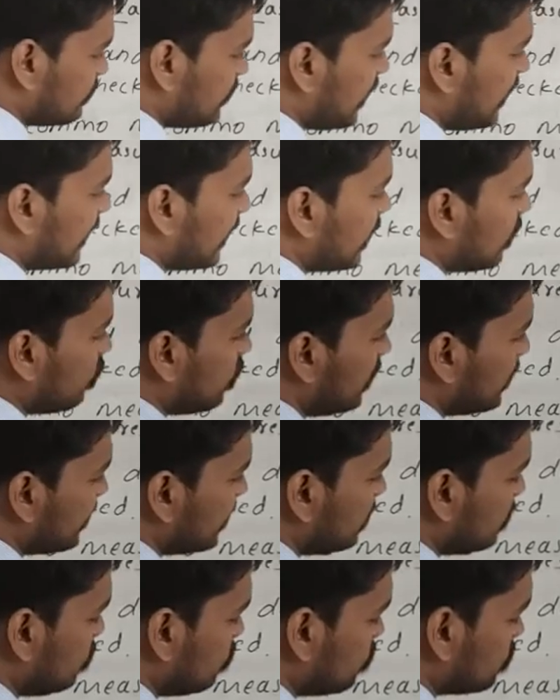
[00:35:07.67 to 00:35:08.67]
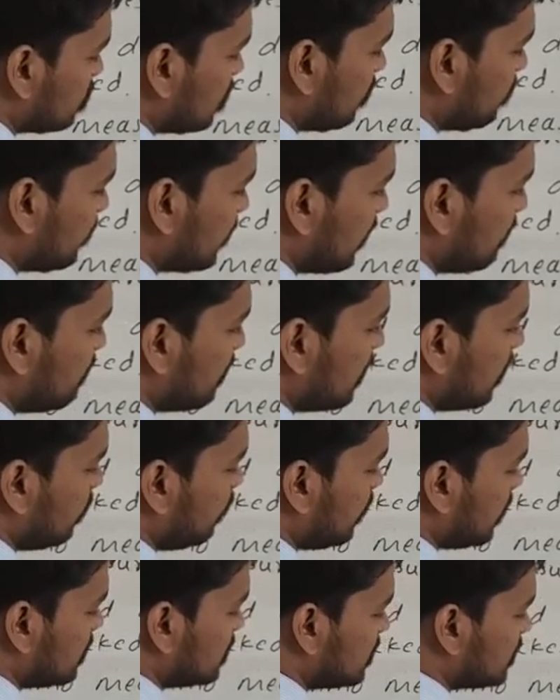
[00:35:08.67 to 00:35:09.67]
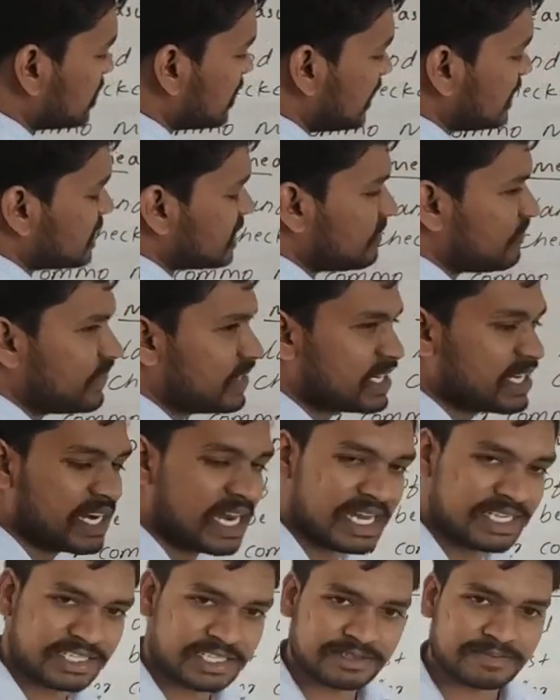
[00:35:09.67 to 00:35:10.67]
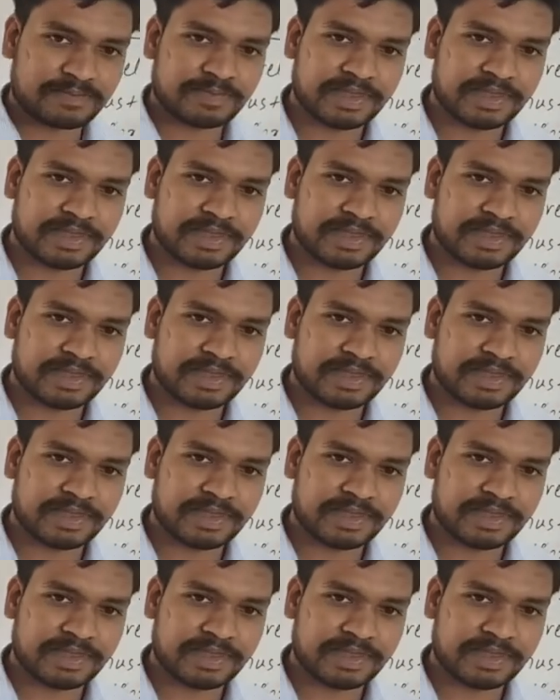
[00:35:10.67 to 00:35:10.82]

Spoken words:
Then regulating use of chemical pesticides and fertilizer.